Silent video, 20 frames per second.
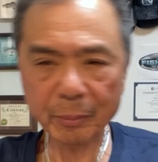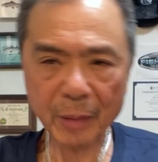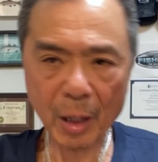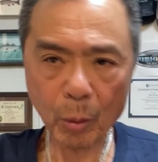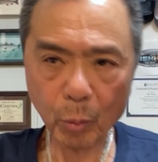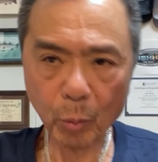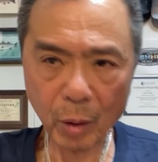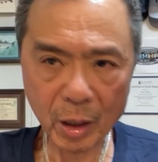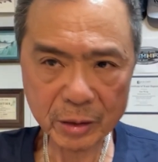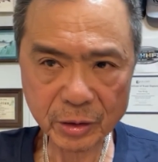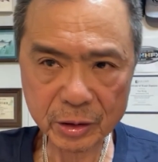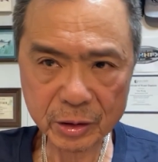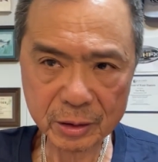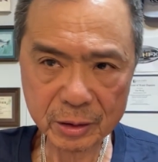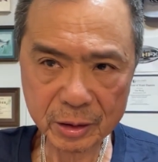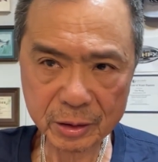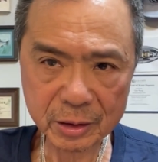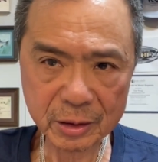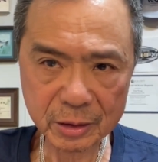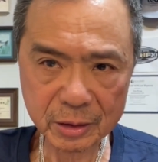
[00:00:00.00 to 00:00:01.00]
I'm not
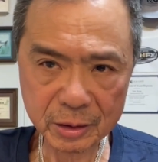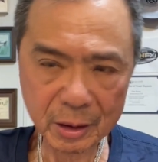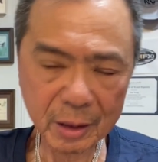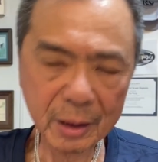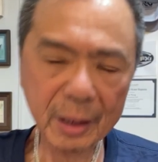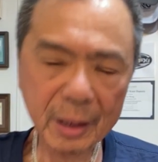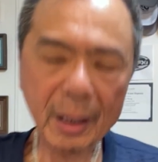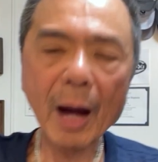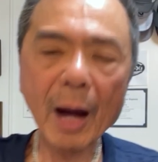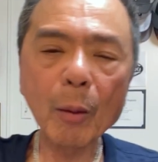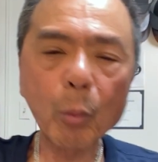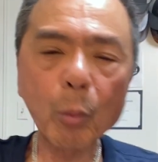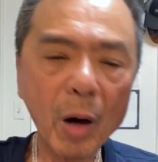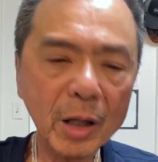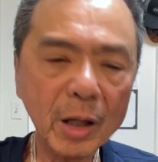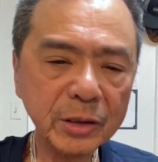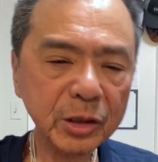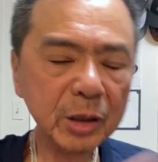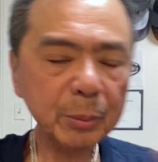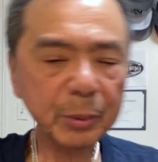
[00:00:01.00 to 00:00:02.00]
watching this. I
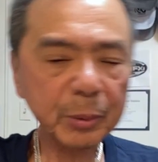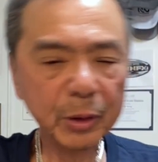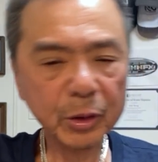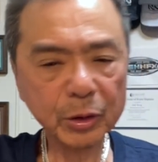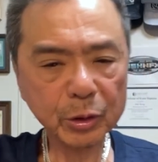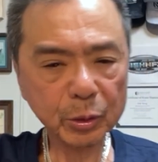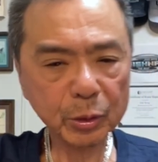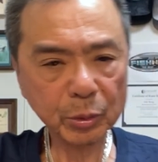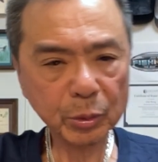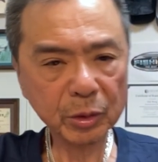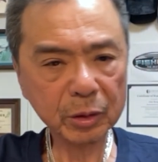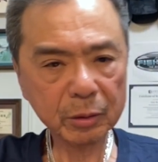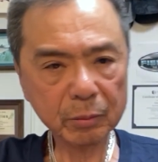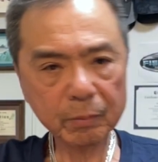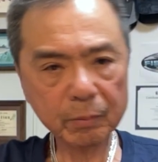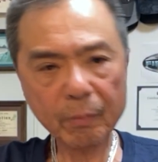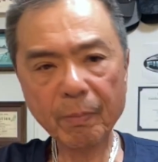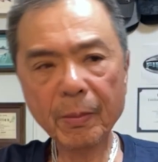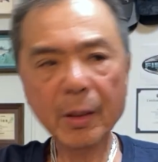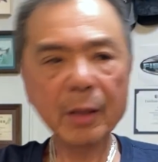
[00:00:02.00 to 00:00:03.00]
watched it because
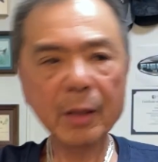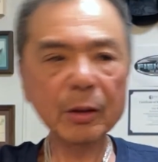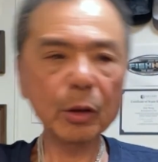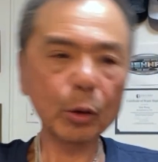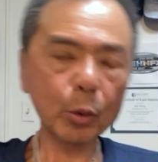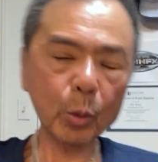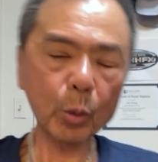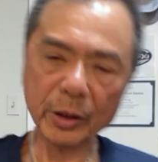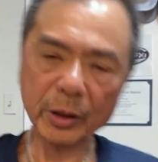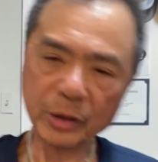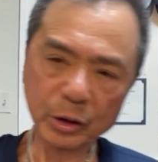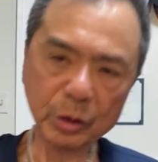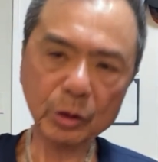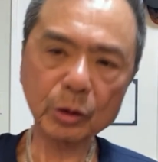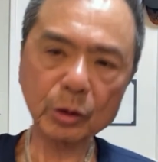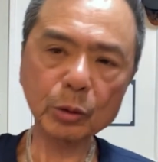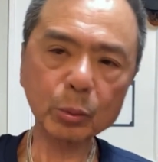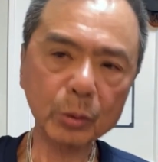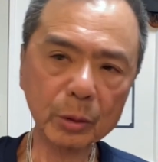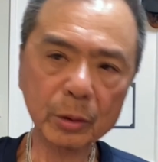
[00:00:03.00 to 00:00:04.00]
the
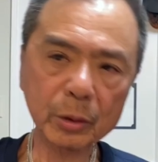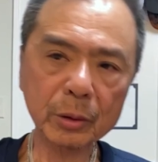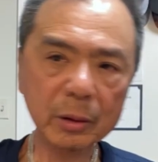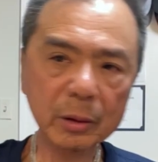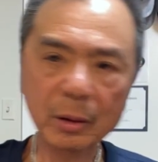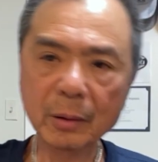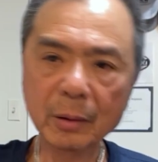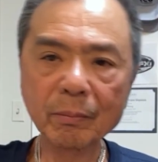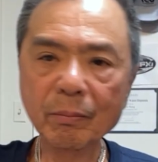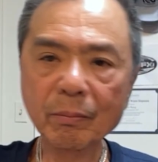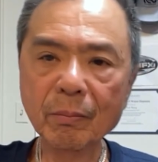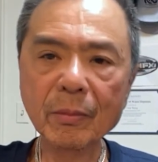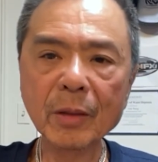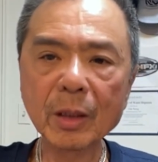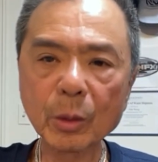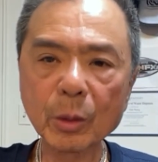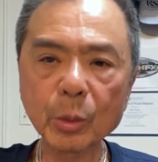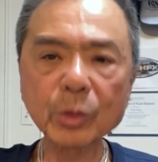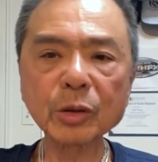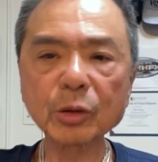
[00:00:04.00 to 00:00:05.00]
questions were,
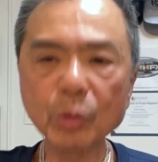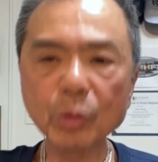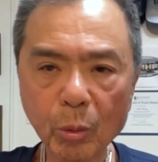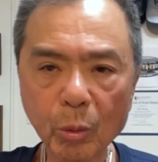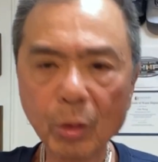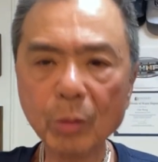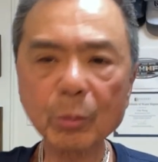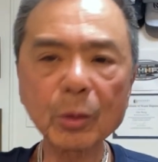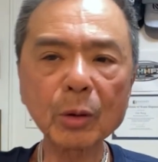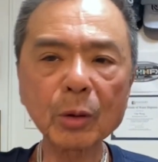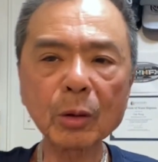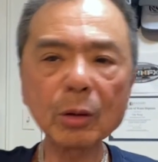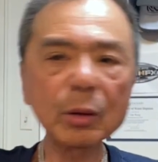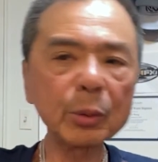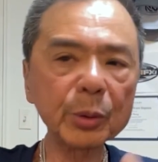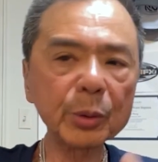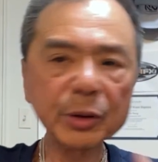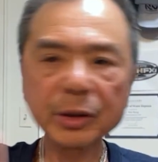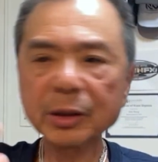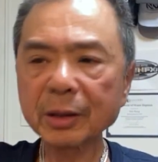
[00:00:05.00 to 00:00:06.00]
it was
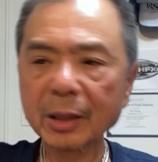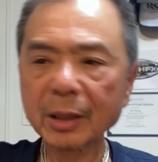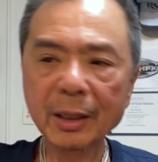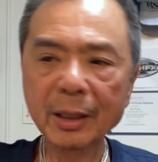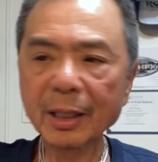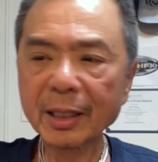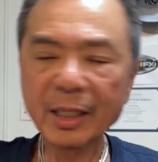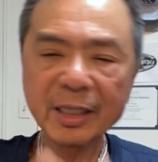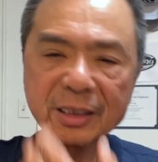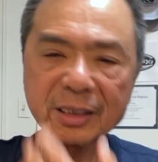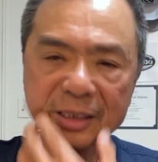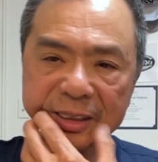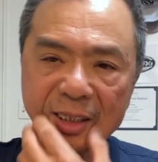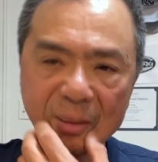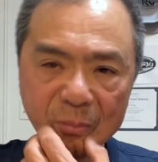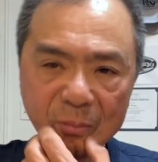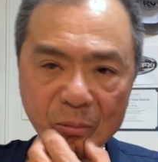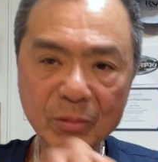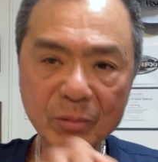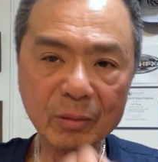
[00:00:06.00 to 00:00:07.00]
normal. It
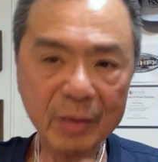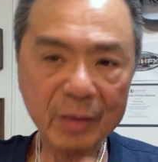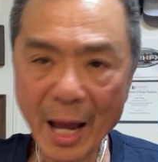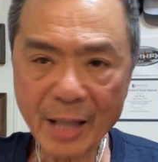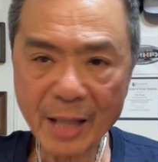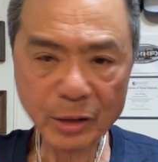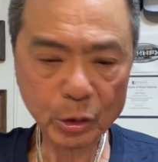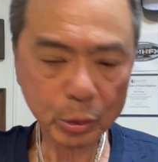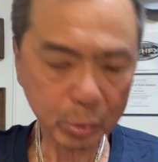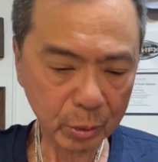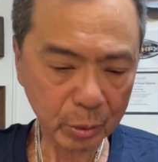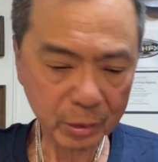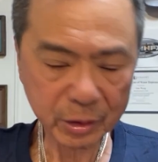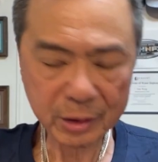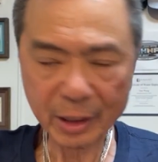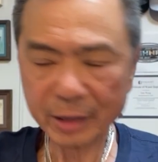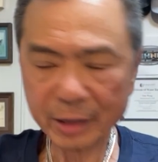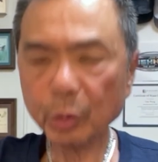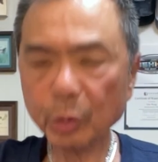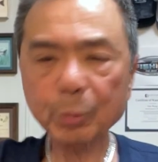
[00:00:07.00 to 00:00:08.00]
seemed
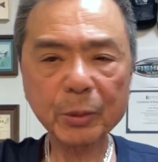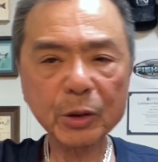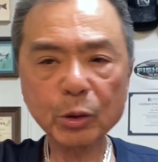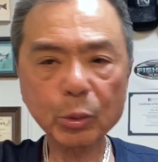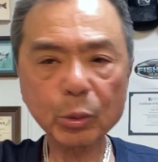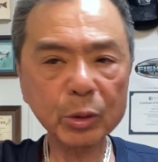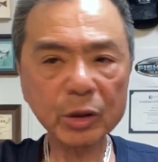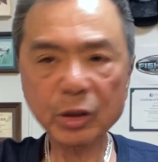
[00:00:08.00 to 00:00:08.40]
natural. It's like you've been